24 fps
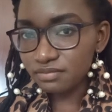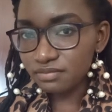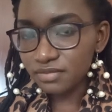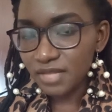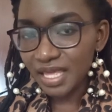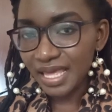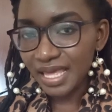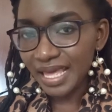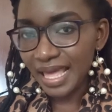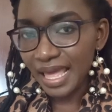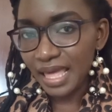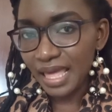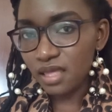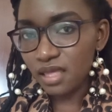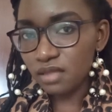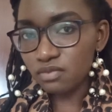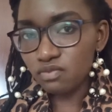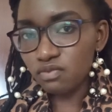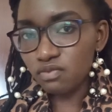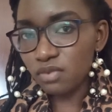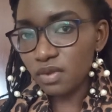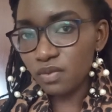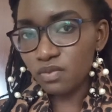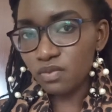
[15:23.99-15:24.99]

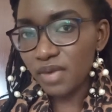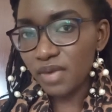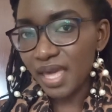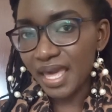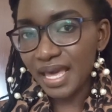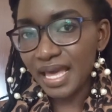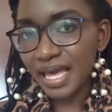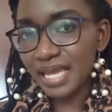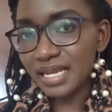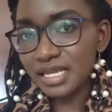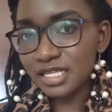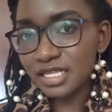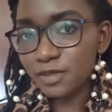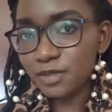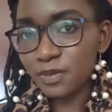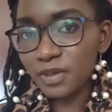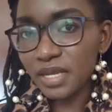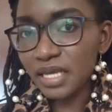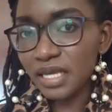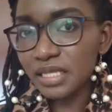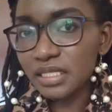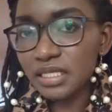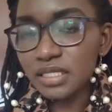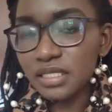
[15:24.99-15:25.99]
Where I can
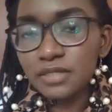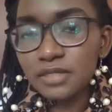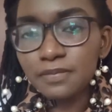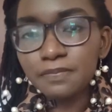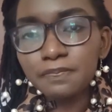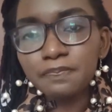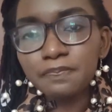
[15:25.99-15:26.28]
explain it.